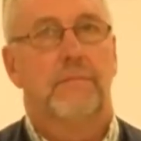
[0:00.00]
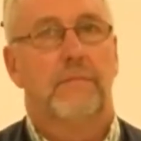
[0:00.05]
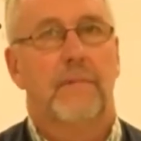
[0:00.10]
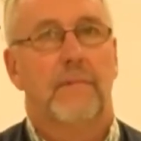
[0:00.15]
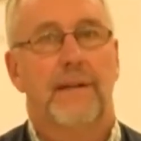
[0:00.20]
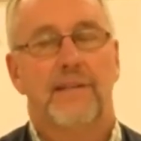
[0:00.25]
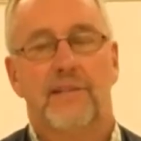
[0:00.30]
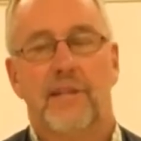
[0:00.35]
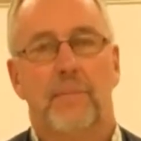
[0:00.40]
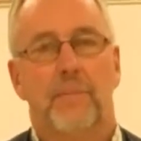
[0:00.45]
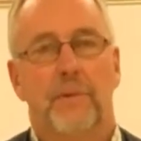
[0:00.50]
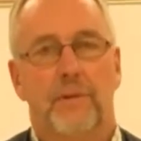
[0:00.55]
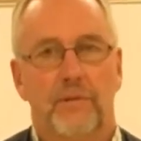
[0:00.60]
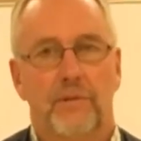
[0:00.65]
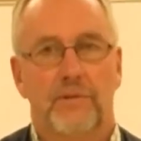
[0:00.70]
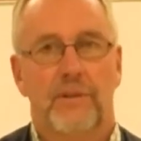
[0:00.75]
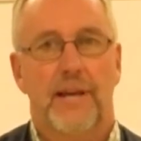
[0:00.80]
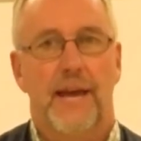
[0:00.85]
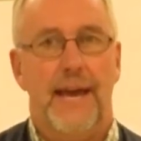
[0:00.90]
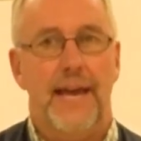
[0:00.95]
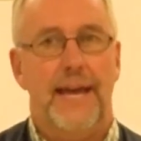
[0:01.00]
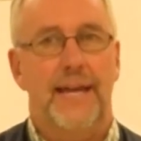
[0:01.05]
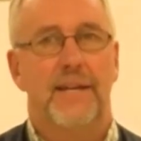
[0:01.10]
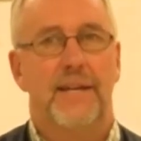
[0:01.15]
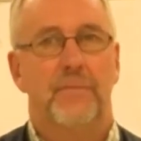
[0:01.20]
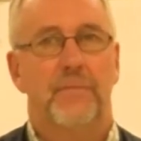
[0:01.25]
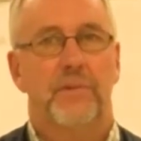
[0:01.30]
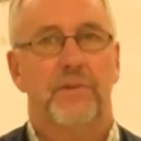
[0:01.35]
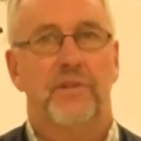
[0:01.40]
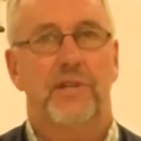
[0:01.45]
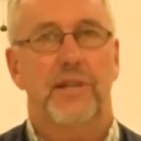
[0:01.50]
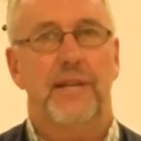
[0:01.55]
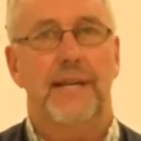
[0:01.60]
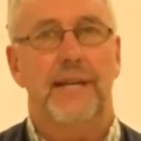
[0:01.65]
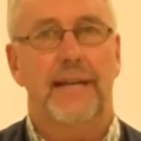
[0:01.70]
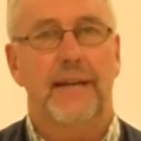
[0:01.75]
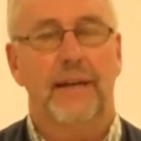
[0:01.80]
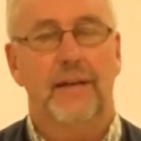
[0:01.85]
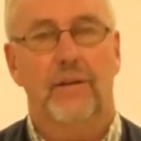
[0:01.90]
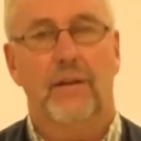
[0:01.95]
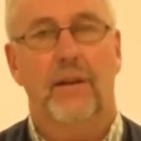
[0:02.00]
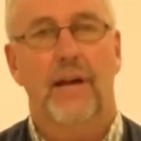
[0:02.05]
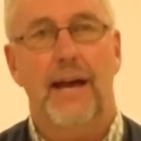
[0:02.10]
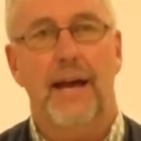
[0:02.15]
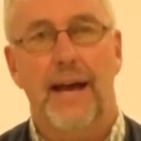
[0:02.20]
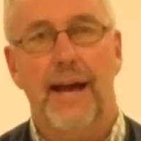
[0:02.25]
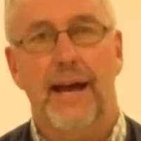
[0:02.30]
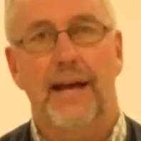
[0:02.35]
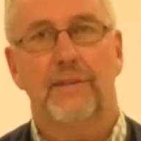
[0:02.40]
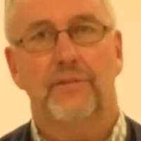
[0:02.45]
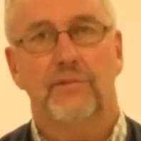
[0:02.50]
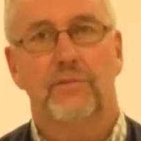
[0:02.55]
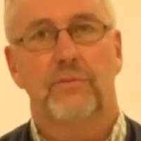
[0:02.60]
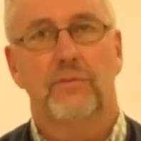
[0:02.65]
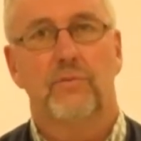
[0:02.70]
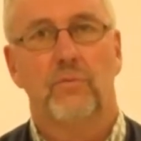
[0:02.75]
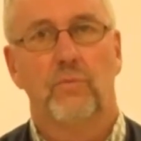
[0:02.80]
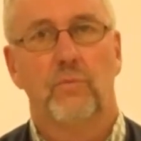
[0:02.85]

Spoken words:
A typical day in the machining class